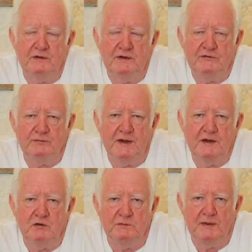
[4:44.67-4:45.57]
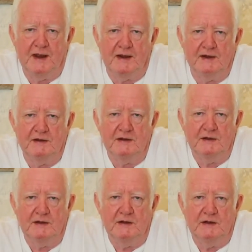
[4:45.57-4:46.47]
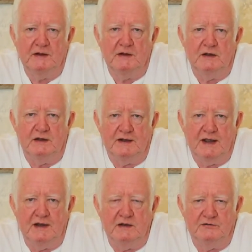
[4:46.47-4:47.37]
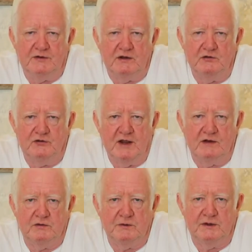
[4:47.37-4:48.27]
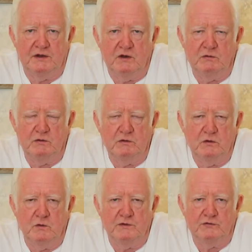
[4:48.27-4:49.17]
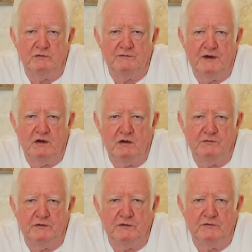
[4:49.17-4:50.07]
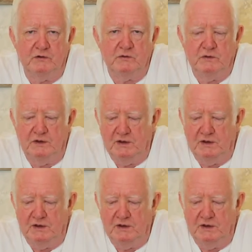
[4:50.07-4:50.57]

This may come back again, a second chance, but they don't always come very often. So